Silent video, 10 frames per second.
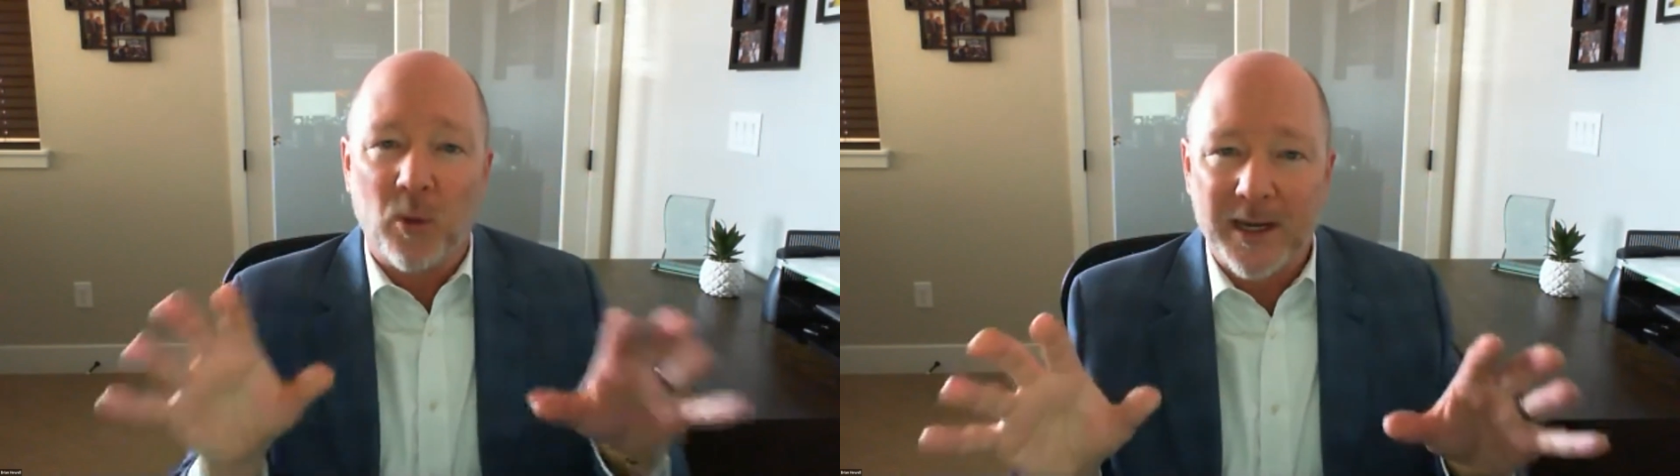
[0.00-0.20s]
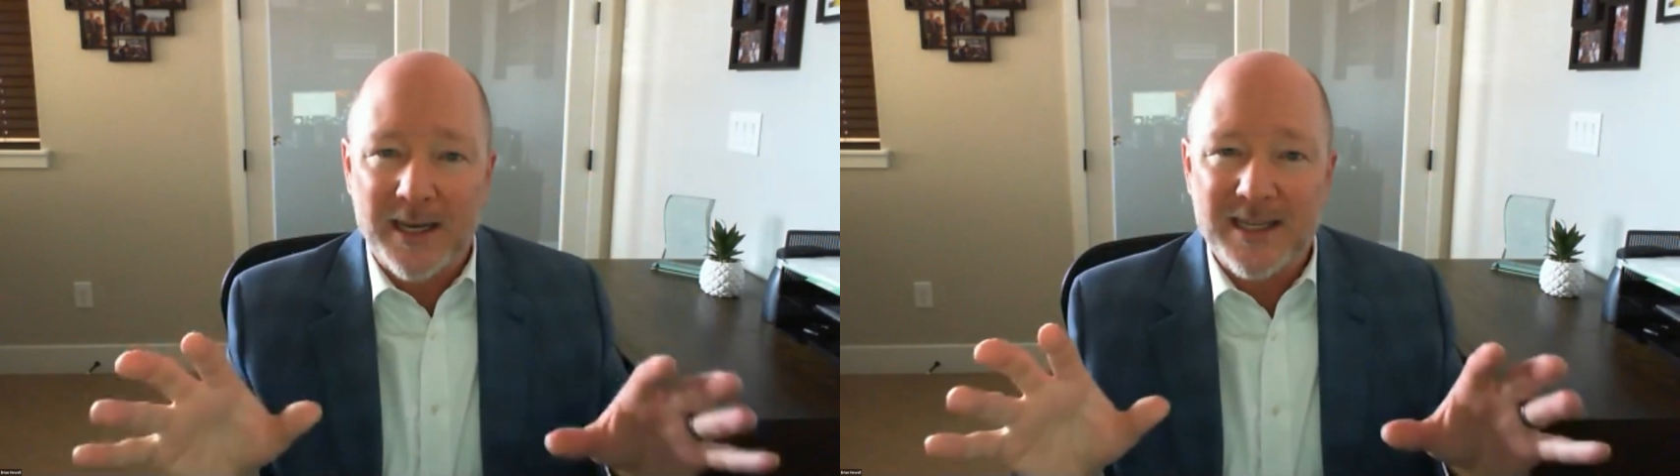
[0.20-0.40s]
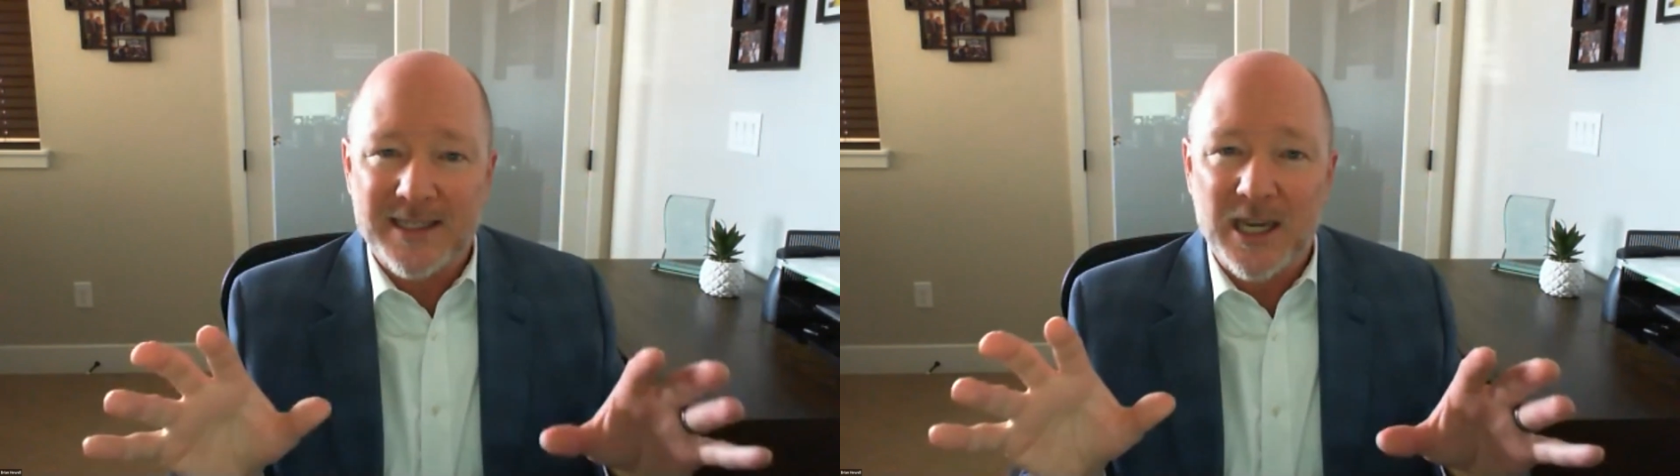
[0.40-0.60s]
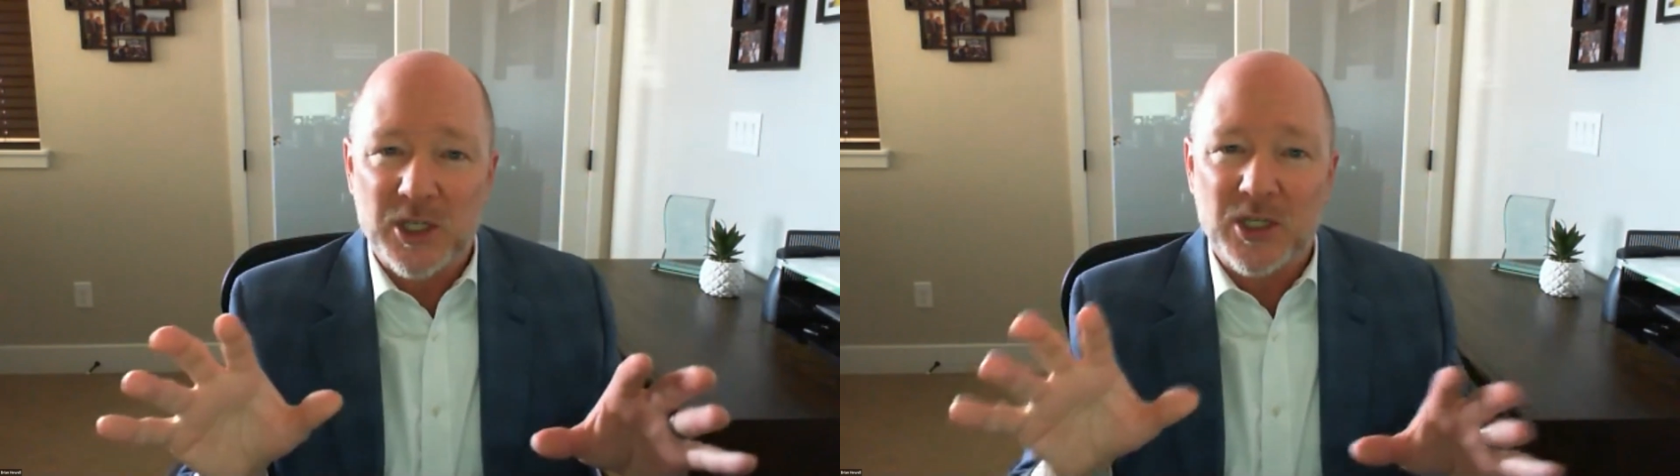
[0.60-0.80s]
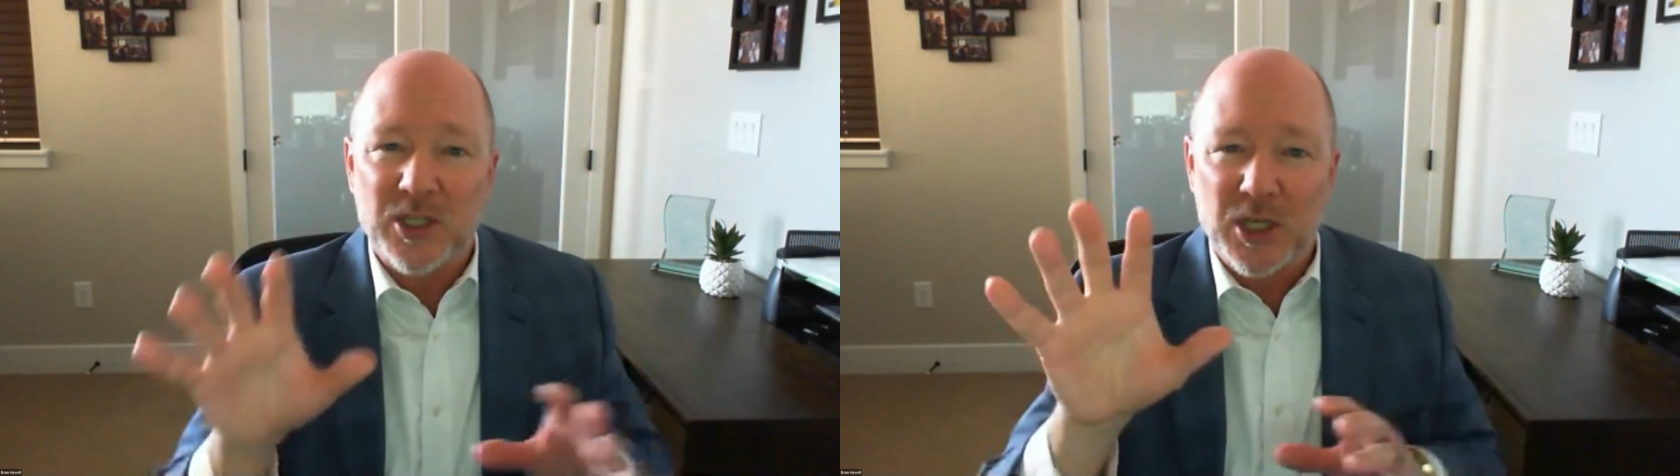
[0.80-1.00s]

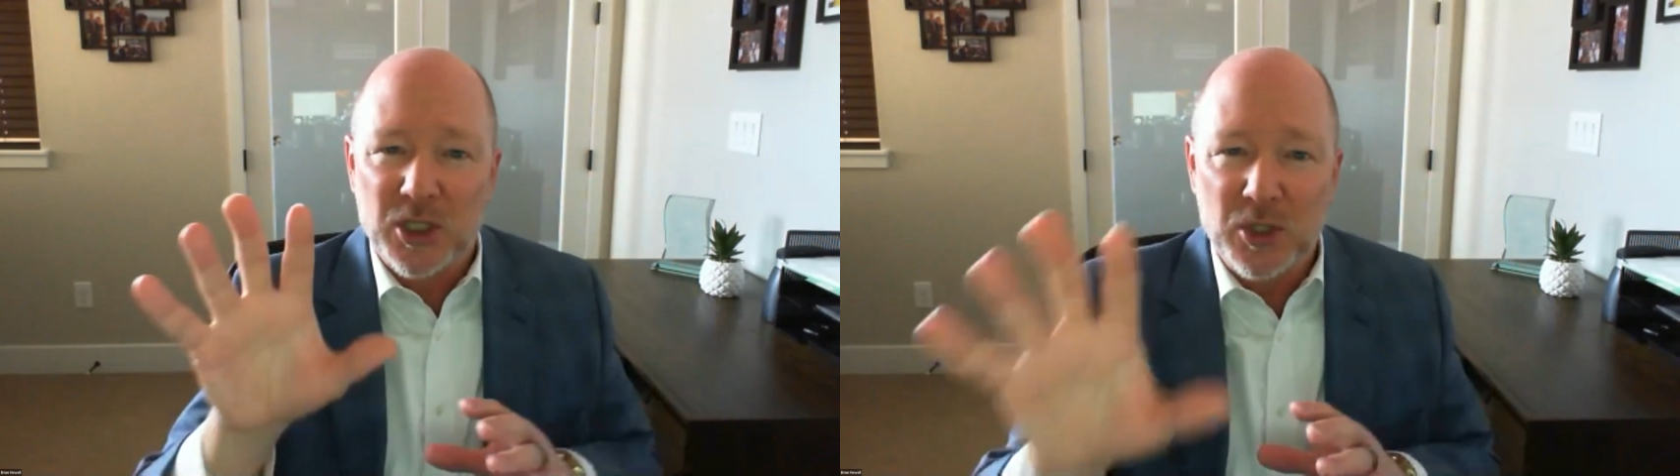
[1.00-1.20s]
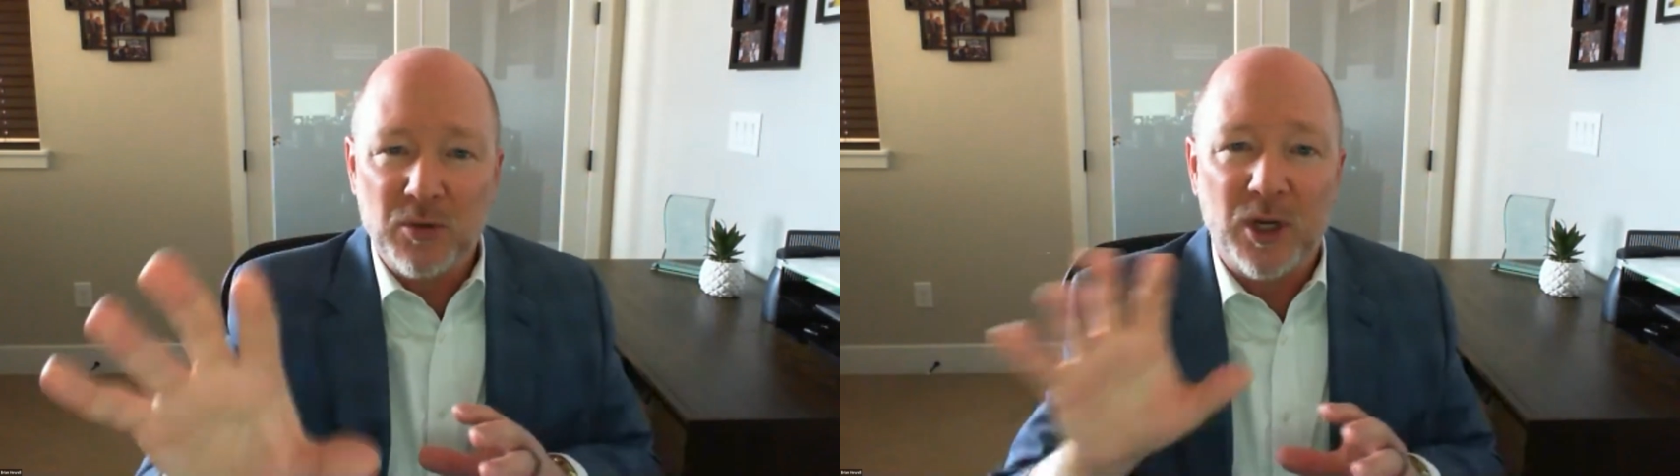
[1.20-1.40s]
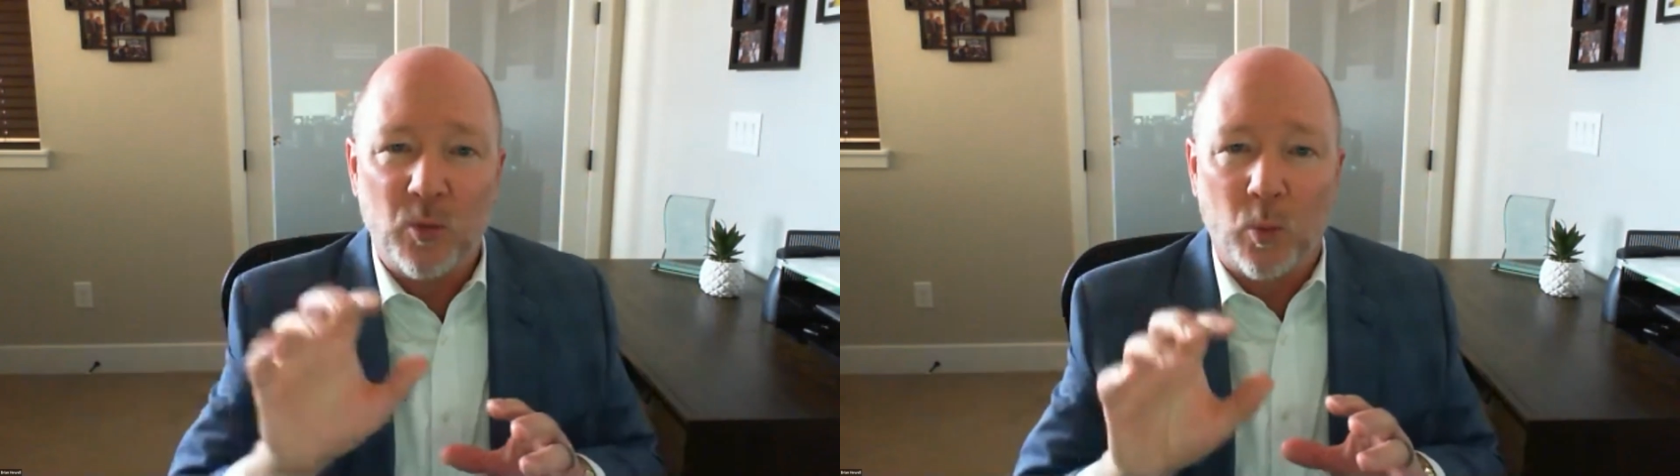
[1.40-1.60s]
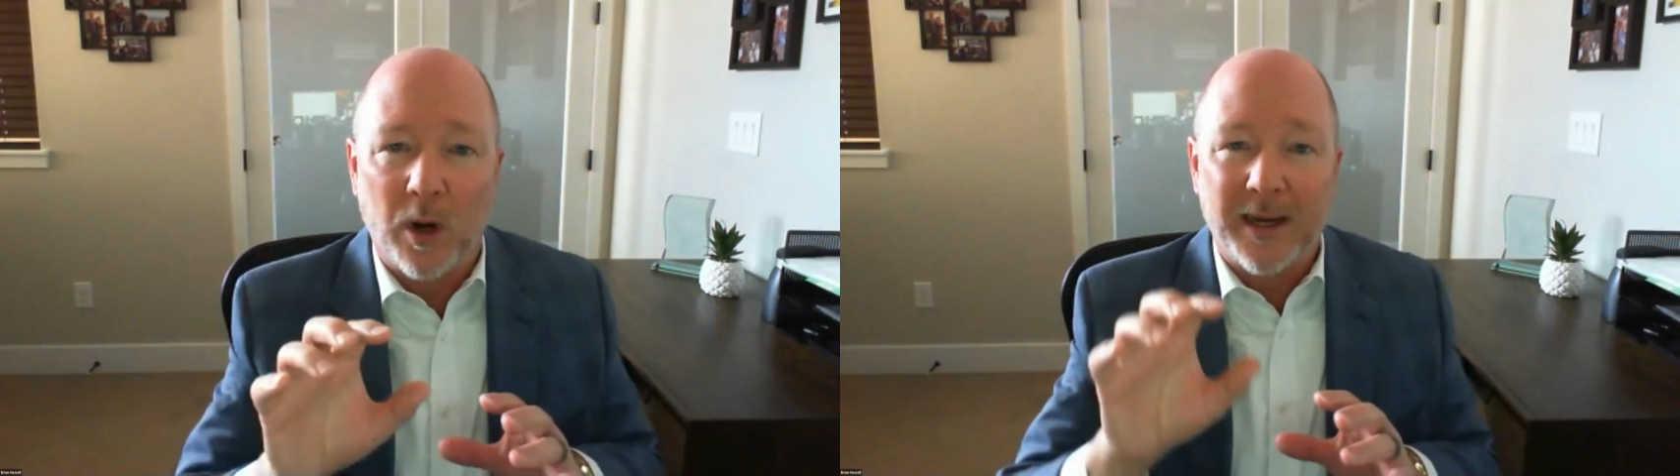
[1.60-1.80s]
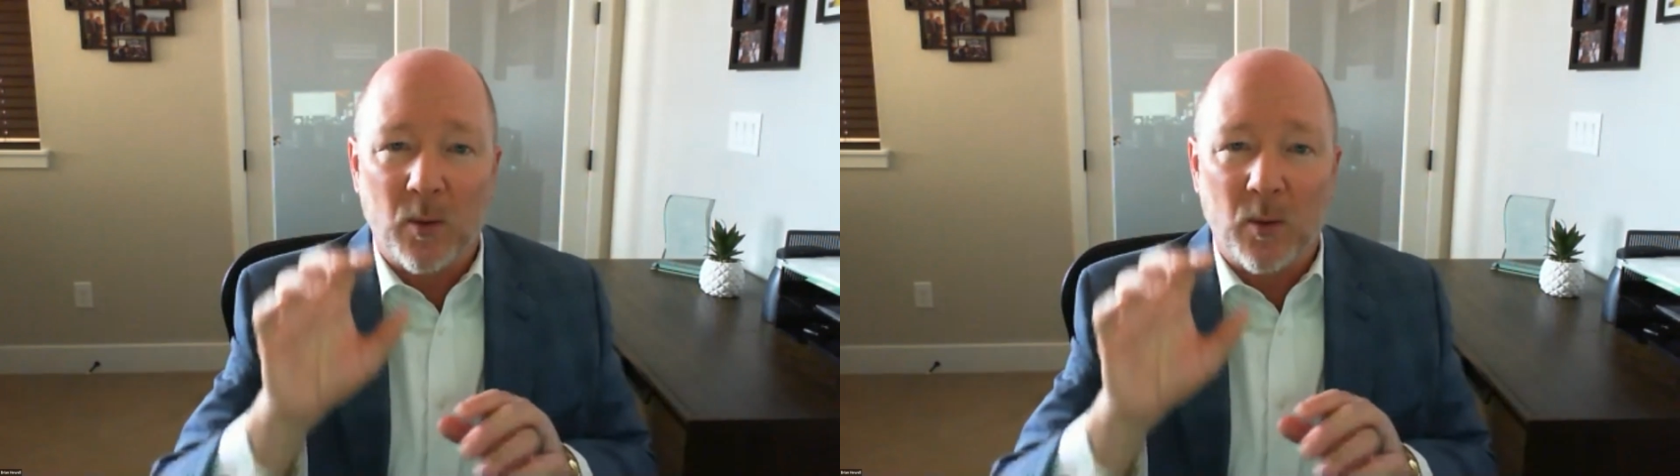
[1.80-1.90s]
organizations that do good work.